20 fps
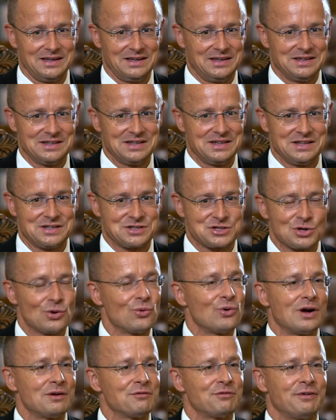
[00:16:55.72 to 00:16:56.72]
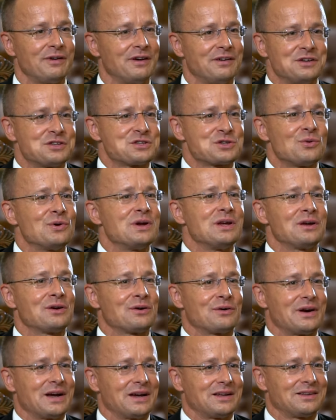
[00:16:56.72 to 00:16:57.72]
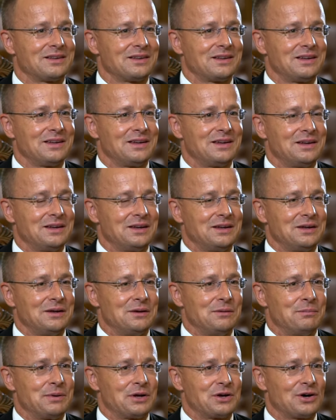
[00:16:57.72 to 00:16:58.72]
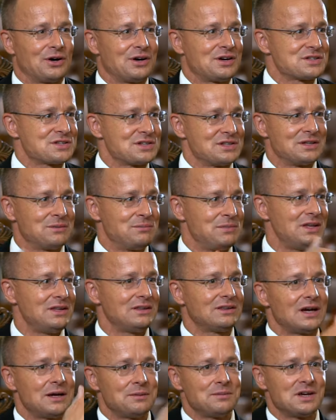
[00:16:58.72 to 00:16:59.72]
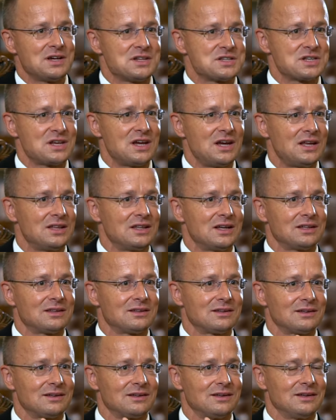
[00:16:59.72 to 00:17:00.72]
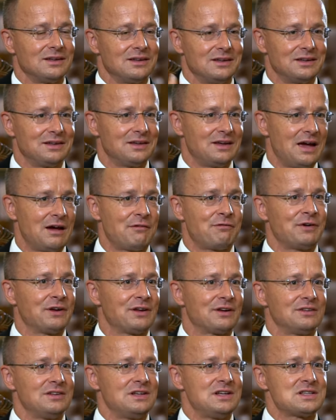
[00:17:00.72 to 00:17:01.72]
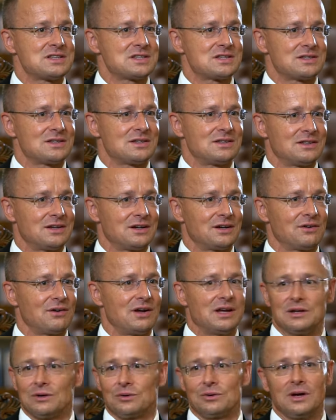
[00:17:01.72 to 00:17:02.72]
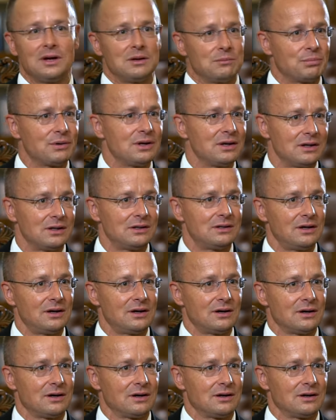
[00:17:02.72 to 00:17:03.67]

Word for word: it, it's so unfair, it's so incorrect. Because in the meantime, they say that Africa needs their grain. Okay, bring it there.